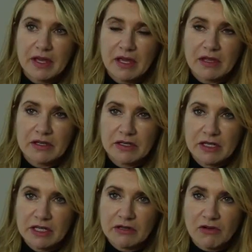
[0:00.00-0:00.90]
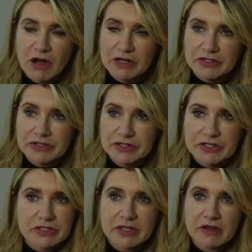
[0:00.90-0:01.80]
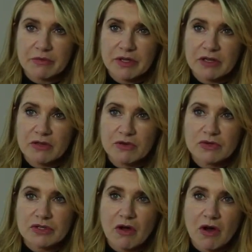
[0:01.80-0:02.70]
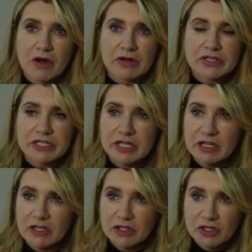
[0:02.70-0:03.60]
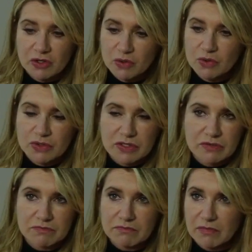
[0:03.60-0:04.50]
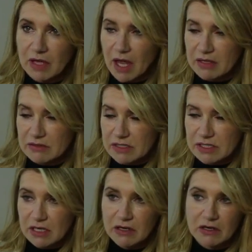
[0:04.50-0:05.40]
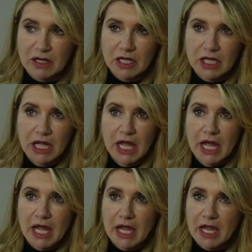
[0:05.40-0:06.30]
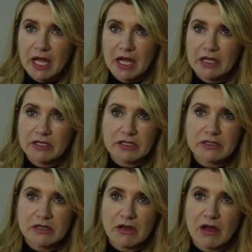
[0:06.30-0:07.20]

The needle cartridges that we use are single use, again sterile, and